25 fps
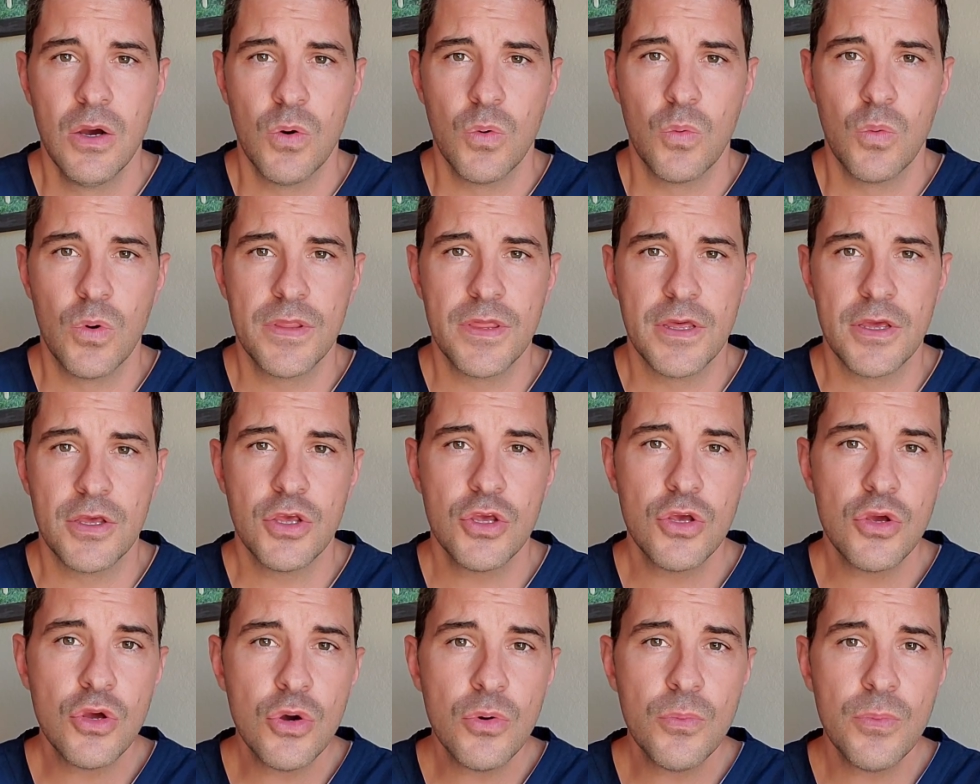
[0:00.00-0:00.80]
With a
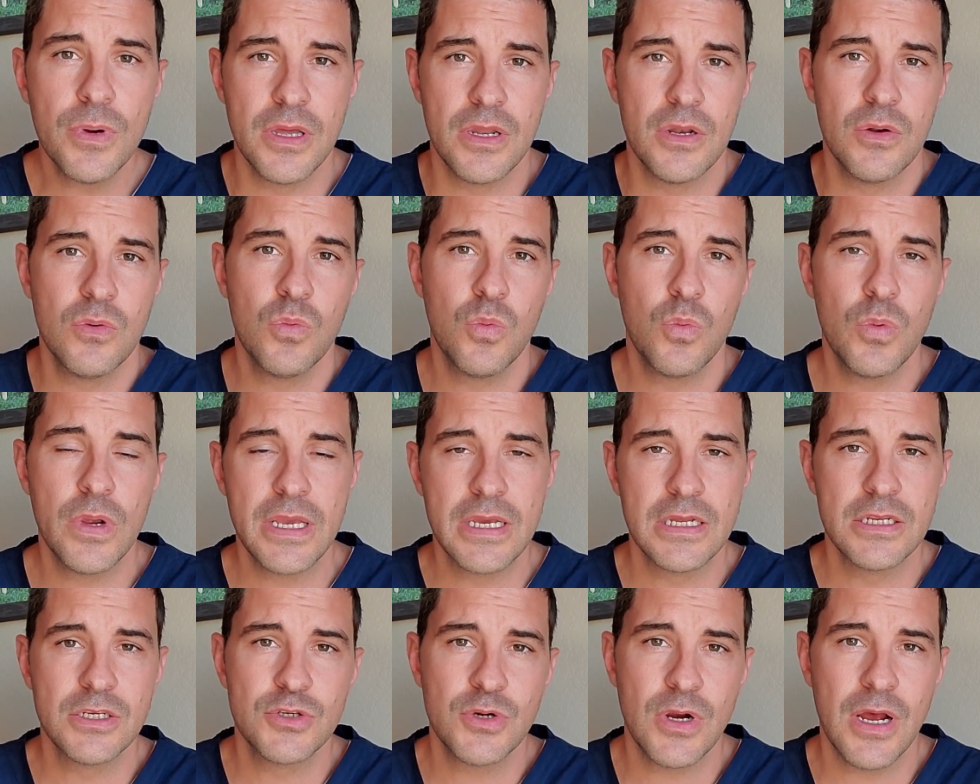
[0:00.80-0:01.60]
human, we
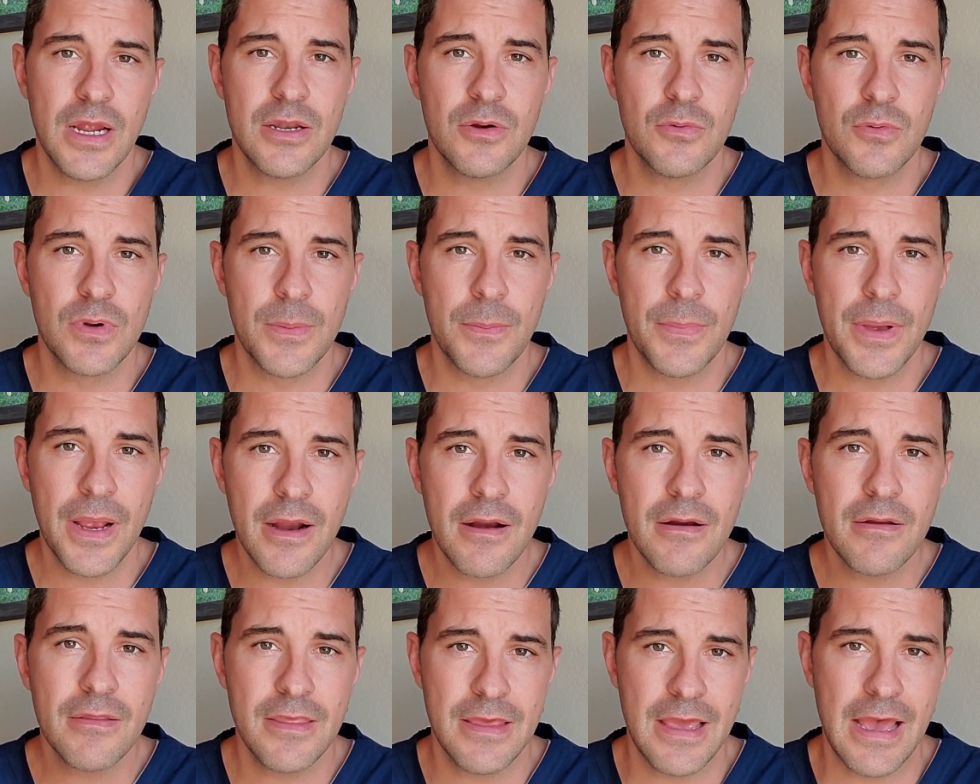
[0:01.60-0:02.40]
can try to
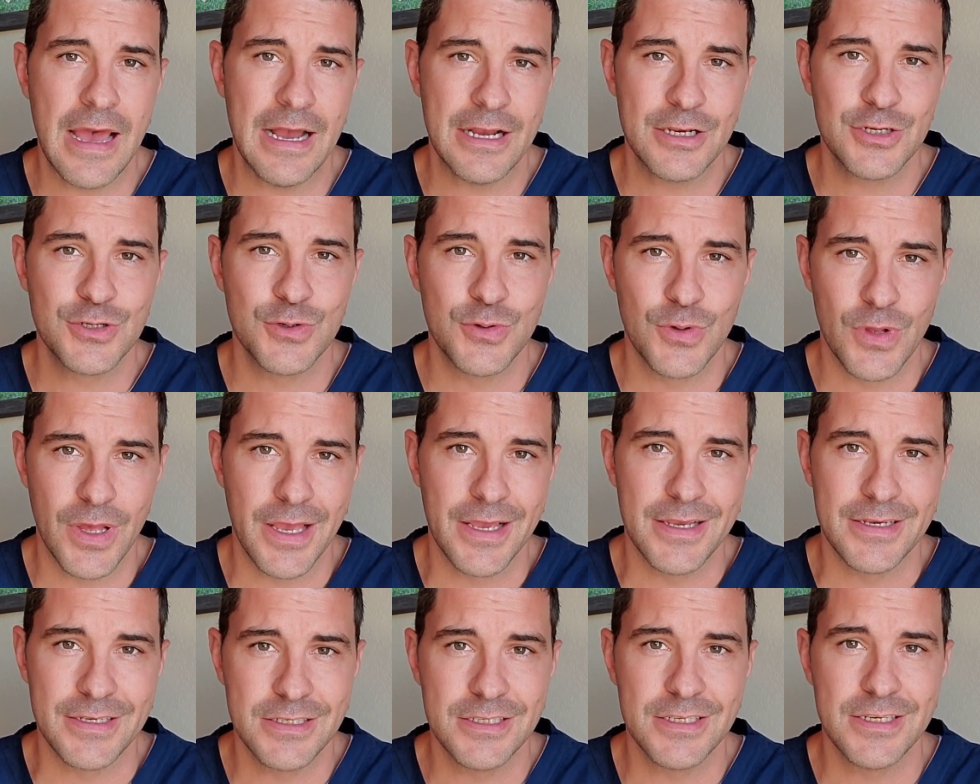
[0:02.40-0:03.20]
repair the actual
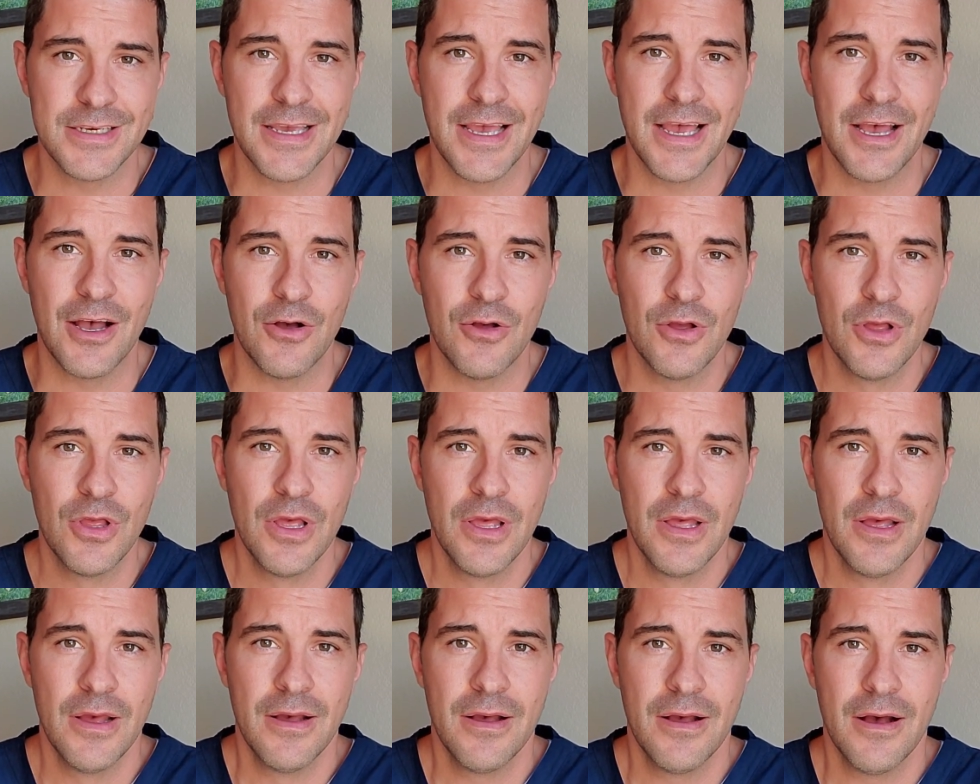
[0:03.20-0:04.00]
ACL.
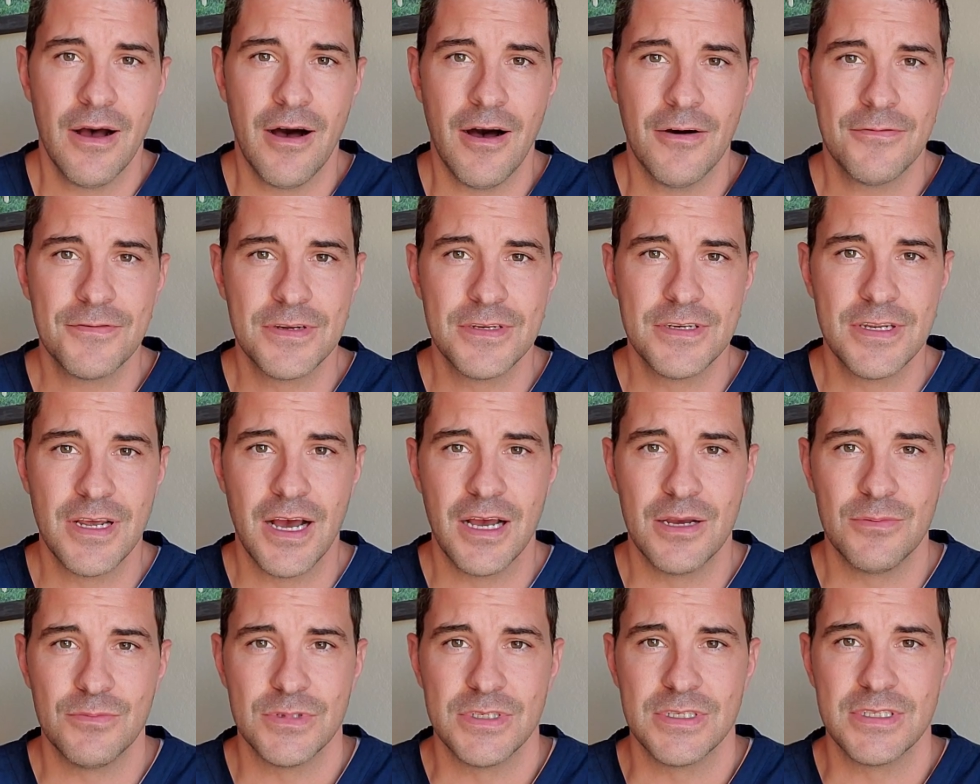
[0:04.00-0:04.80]

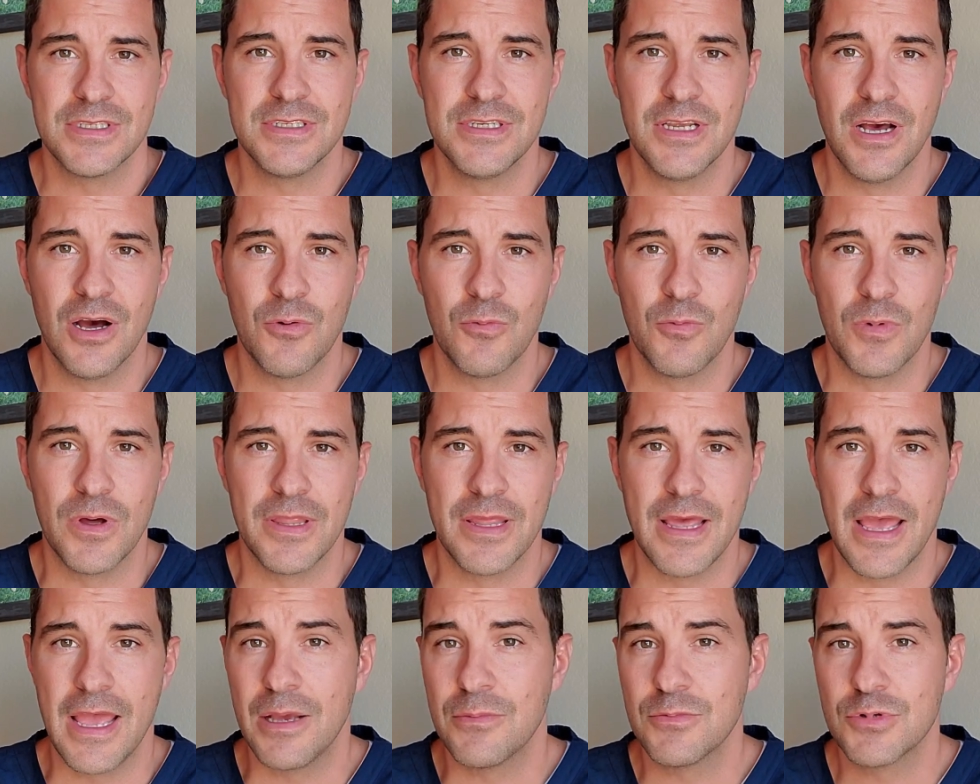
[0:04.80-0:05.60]
Oftentimes it's done
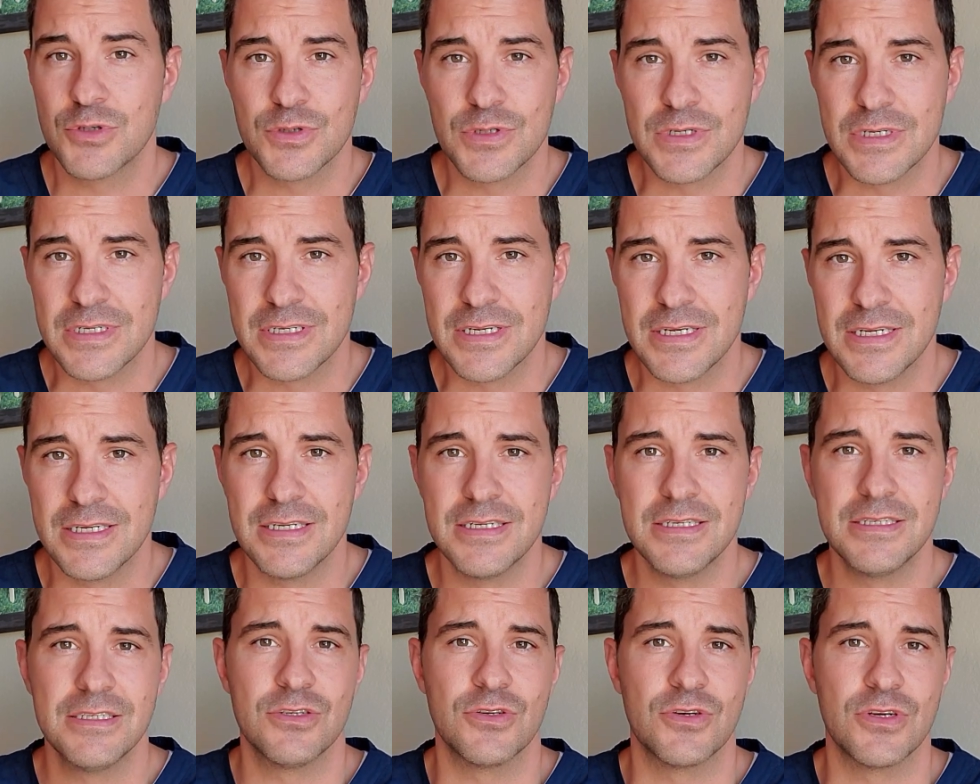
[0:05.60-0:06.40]
with hamstring
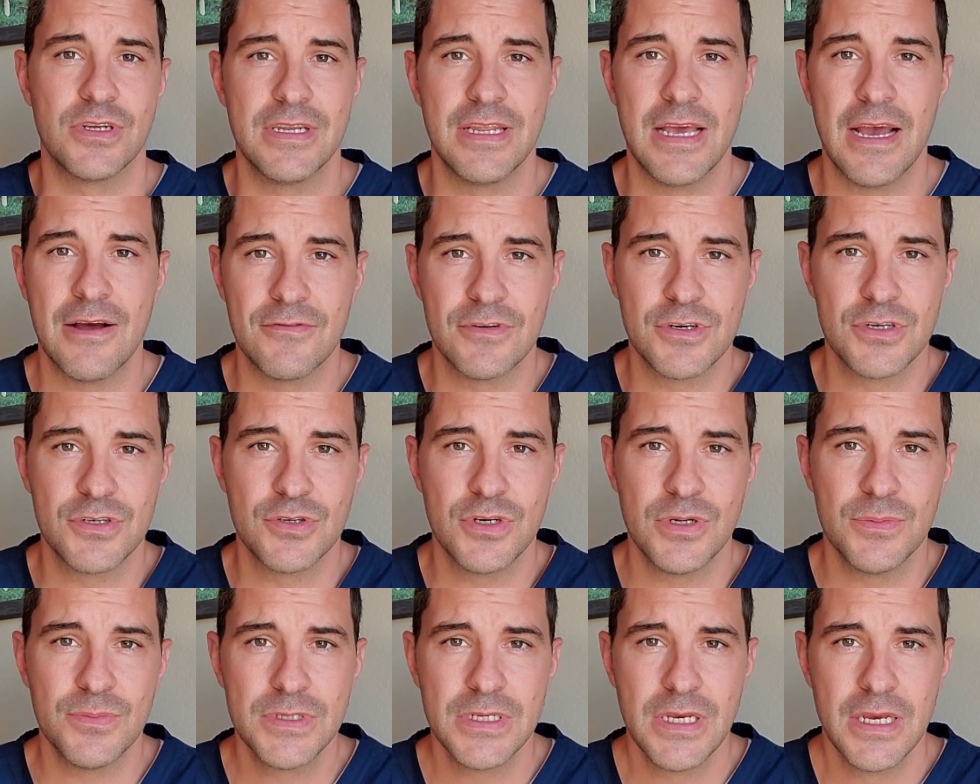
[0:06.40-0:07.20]
tendons or cadaver
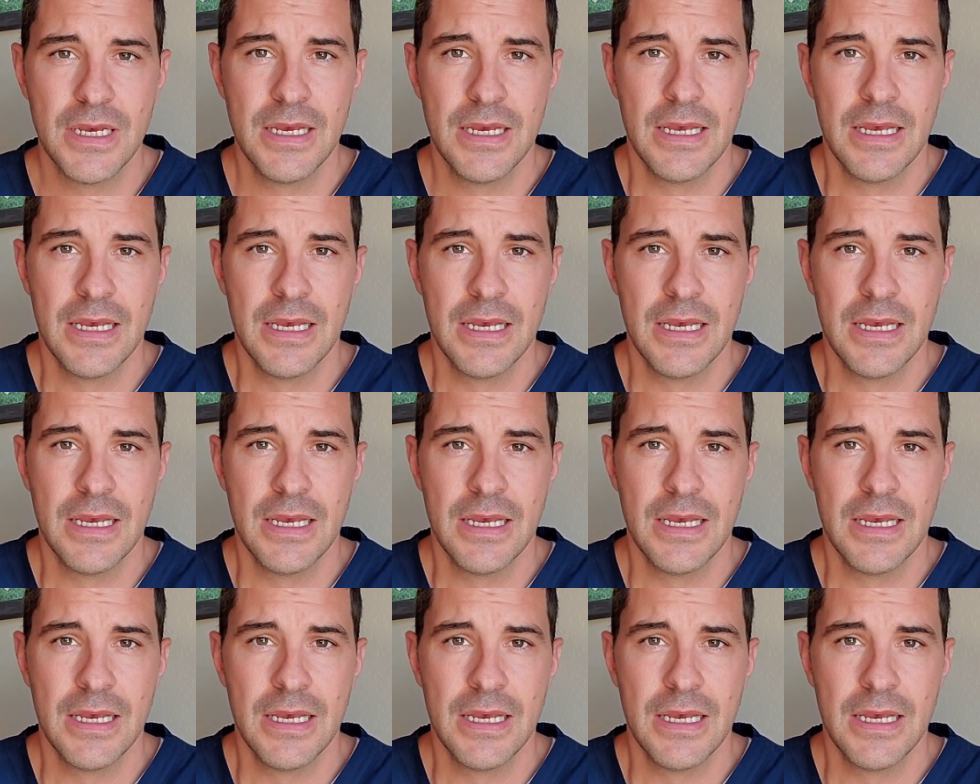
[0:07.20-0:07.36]
strips.